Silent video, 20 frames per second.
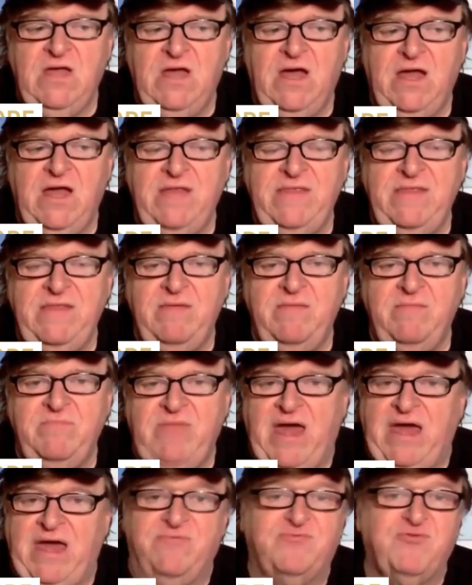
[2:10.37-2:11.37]

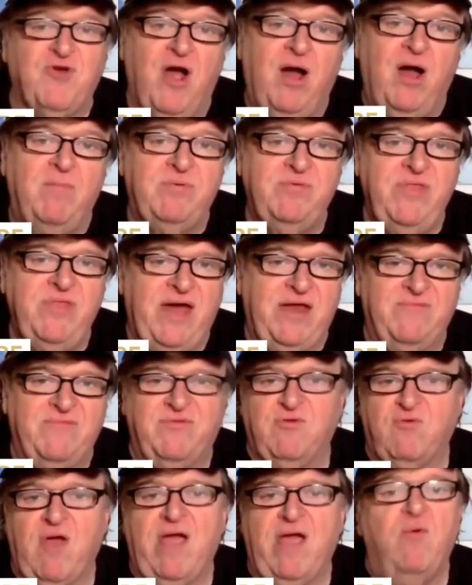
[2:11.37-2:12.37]
not of Trump, not
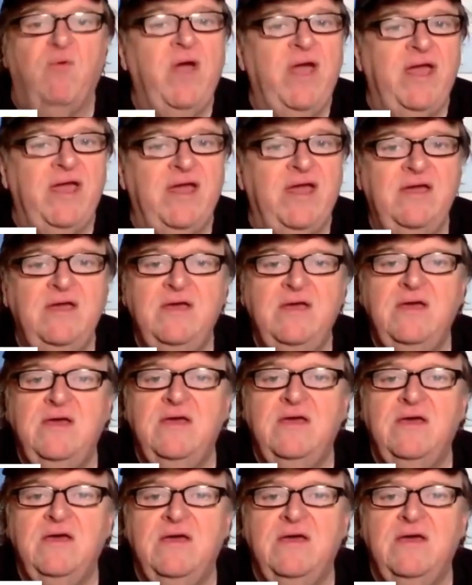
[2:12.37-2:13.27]
of the right wing,